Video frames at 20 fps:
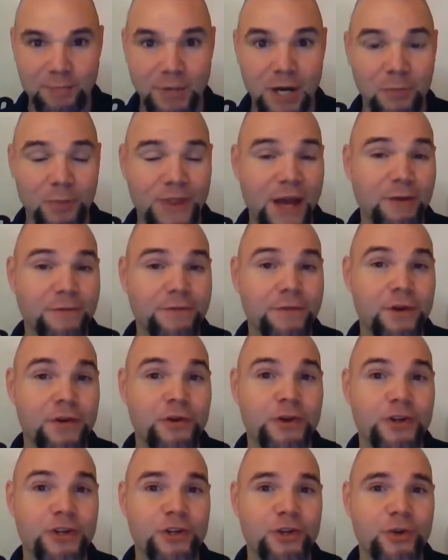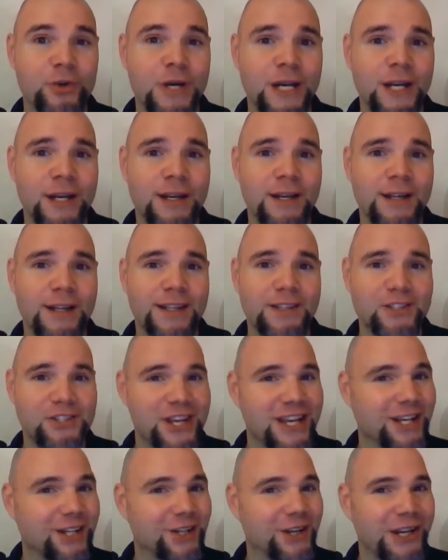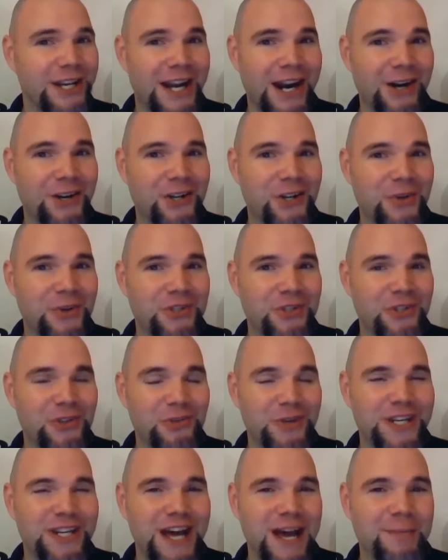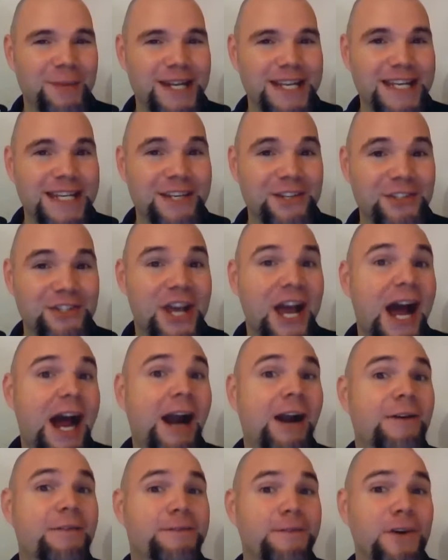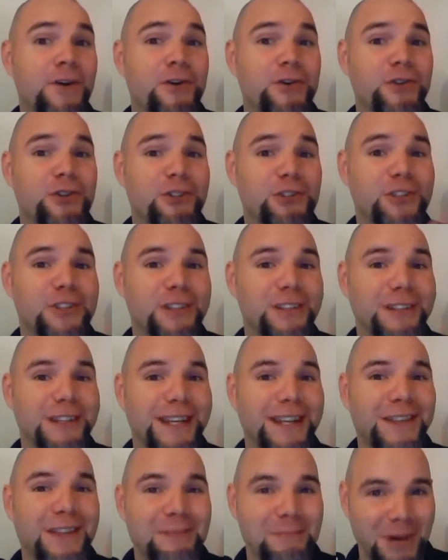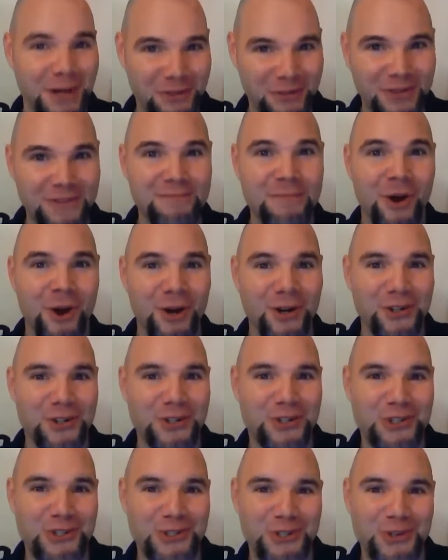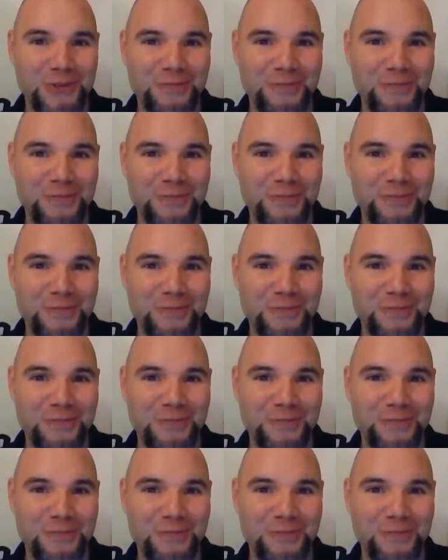But without further ado, let's take a look at our newest 3 nominees, our first in the month of March.